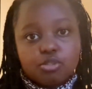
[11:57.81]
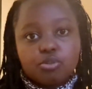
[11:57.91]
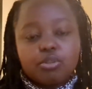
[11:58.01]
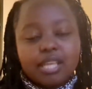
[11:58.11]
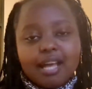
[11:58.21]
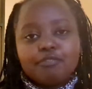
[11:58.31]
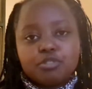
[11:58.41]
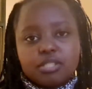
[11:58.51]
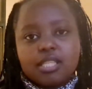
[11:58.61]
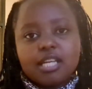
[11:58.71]
So they have to
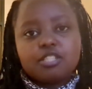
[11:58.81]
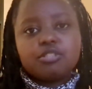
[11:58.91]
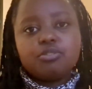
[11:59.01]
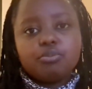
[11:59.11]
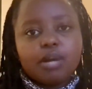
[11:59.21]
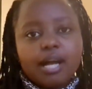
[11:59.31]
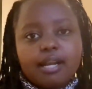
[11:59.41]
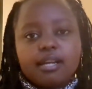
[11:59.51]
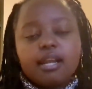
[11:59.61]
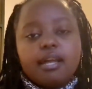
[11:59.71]
see that you
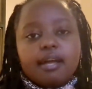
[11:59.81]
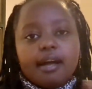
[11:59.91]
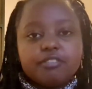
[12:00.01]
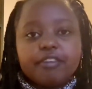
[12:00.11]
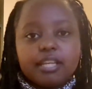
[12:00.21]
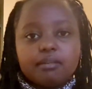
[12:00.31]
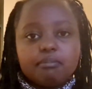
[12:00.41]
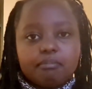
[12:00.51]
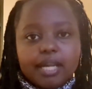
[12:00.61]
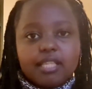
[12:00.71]
are driven
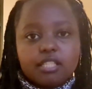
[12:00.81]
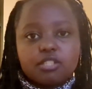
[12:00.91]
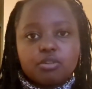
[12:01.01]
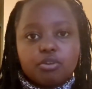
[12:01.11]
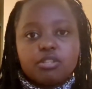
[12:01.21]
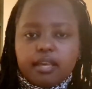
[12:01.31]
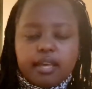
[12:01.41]
by this course.